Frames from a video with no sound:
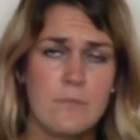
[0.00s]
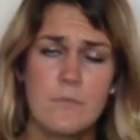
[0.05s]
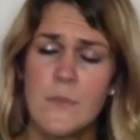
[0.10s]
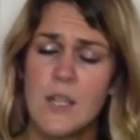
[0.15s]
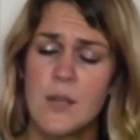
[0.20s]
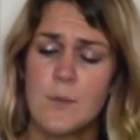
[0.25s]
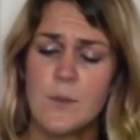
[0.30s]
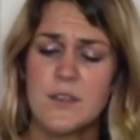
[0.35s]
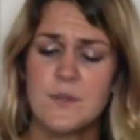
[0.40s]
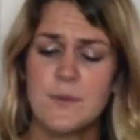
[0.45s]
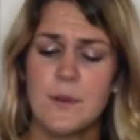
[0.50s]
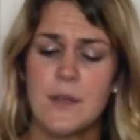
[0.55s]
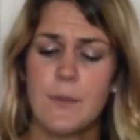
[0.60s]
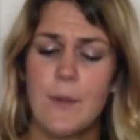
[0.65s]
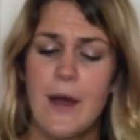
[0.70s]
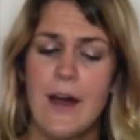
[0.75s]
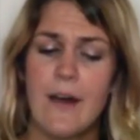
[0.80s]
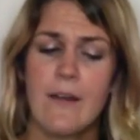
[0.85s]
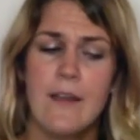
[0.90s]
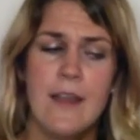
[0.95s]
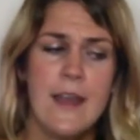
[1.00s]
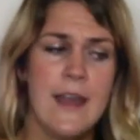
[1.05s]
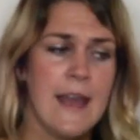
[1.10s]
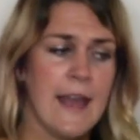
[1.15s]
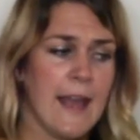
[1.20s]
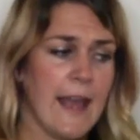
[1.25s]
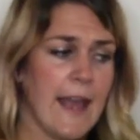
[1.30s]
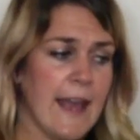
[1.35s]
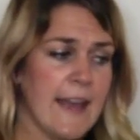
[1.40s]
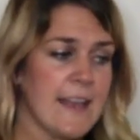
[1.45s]
It works really well,
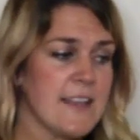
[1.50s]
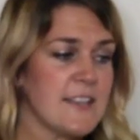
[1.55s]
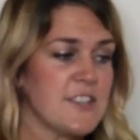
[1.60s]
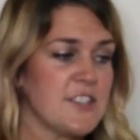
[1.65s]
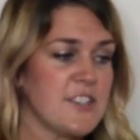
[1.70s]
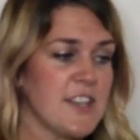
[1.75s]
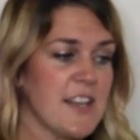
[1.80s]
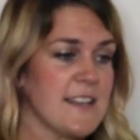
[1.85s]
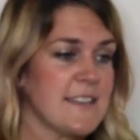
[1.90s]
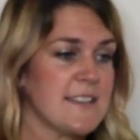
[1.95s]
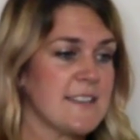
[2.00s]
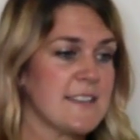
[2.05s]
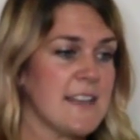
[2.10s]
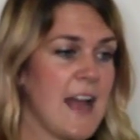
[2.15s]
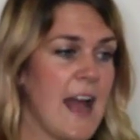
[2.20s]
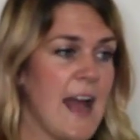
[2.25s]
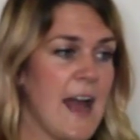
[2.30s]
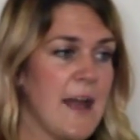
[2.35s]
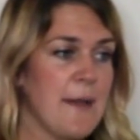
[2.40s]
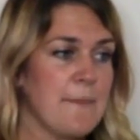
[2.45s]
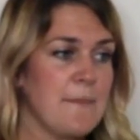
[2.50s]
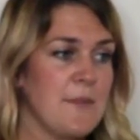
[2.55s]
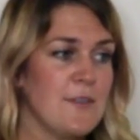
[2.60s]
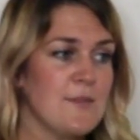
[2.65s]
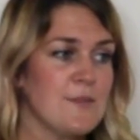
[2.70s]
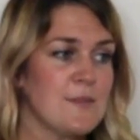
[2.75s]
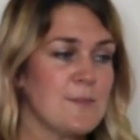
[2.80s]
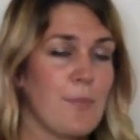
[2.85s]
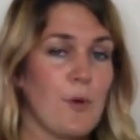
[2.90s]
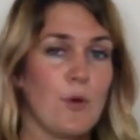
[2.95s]
is just
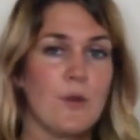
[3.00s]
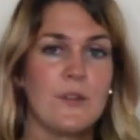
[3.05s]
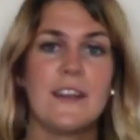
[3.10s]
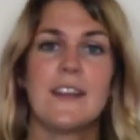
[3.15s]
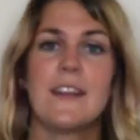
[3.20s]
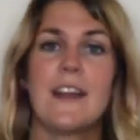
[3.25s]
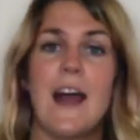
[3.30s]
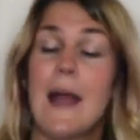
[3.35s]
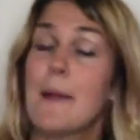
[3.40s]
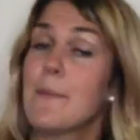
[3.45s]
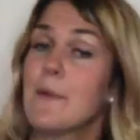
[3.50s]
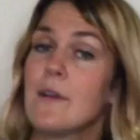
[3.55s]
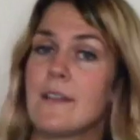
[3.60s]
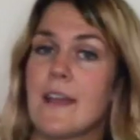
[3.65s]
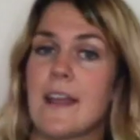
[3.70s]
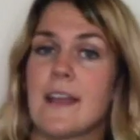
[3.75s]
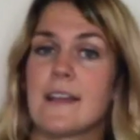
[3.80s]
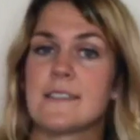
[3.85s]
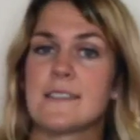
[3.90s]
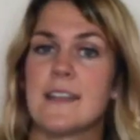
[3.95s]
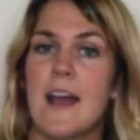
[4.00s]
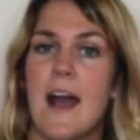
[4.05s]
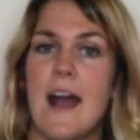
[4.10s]
use bolded hyperlinks